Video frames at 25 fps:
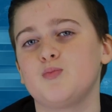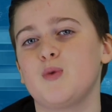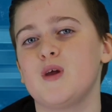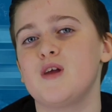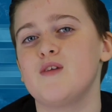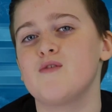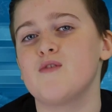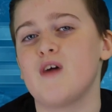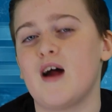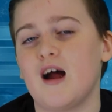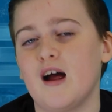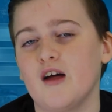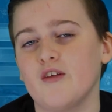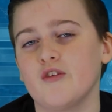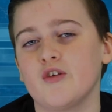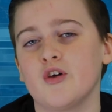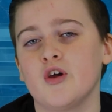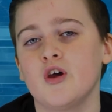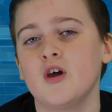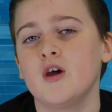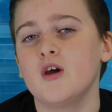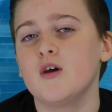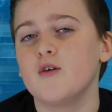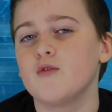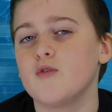been around
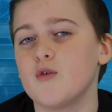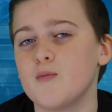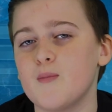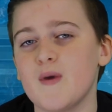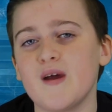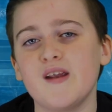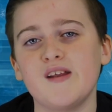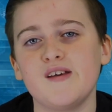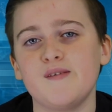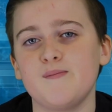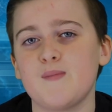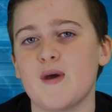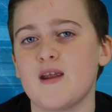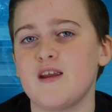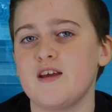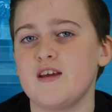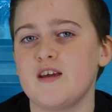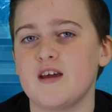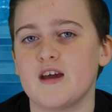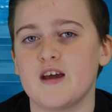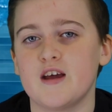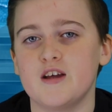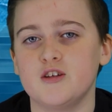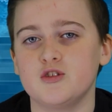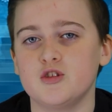for many
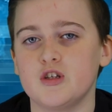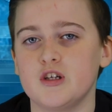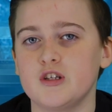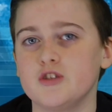years.